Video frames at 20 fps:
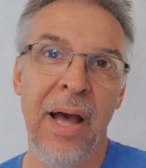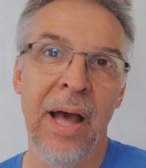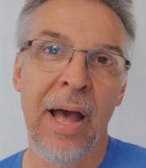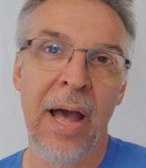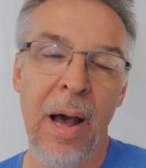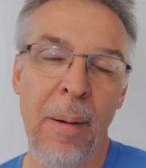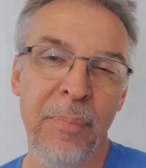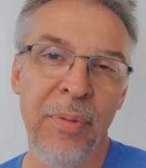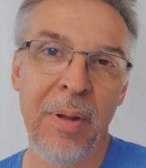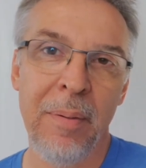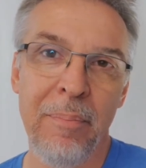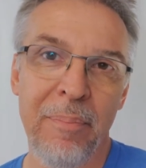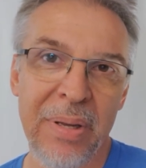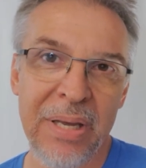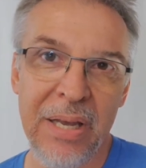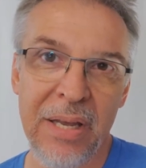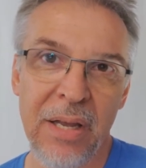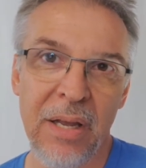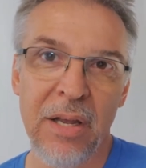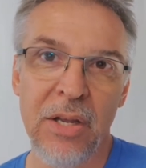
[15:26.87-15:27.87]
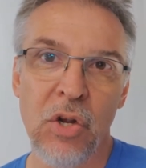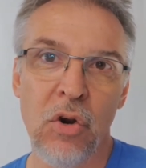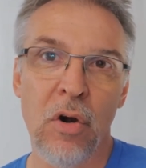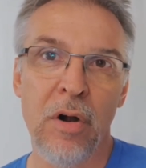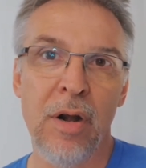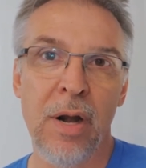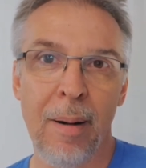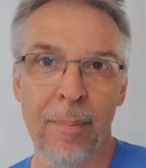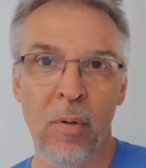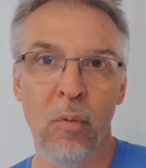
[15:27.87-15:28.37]
Help them be your
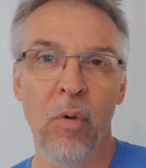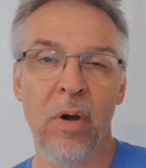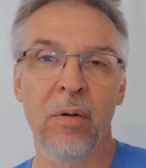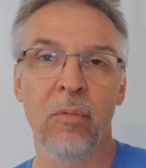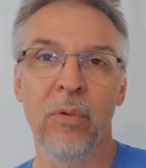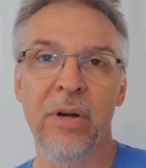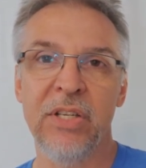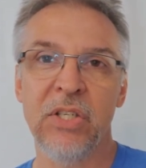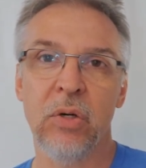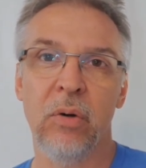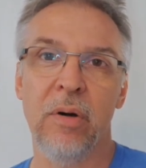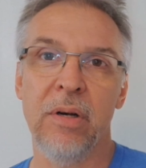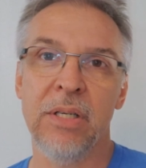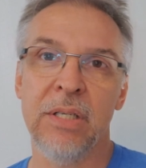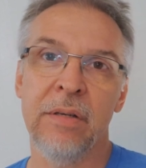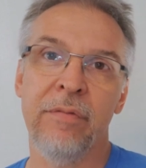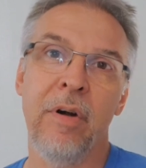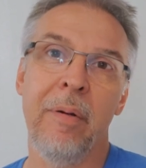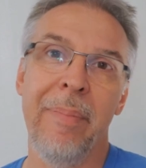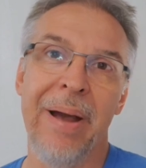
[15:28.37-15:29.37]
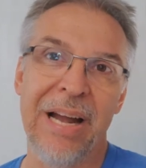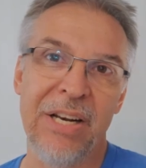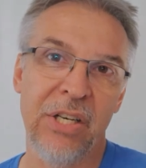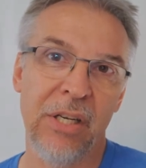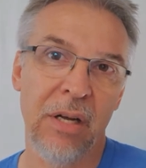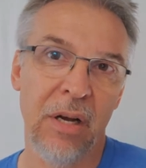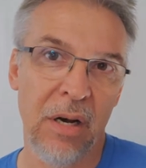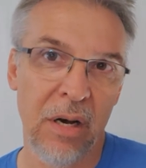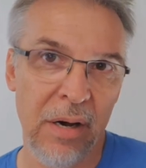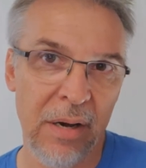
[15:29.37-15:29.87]
number one resource for
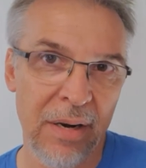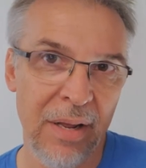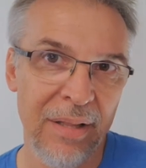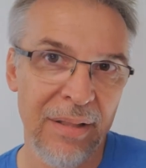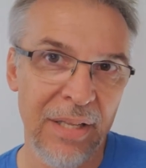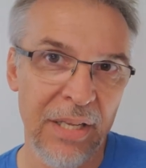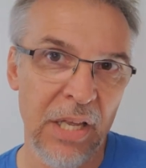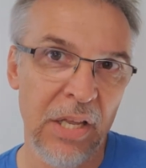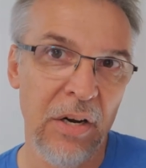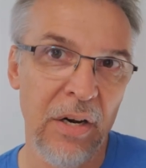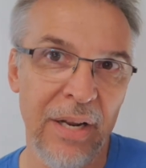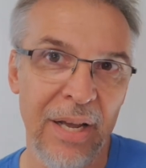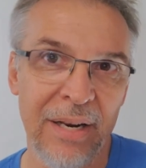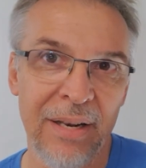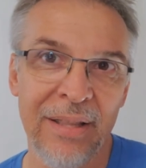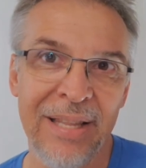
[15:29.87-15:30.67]
magic on the internet.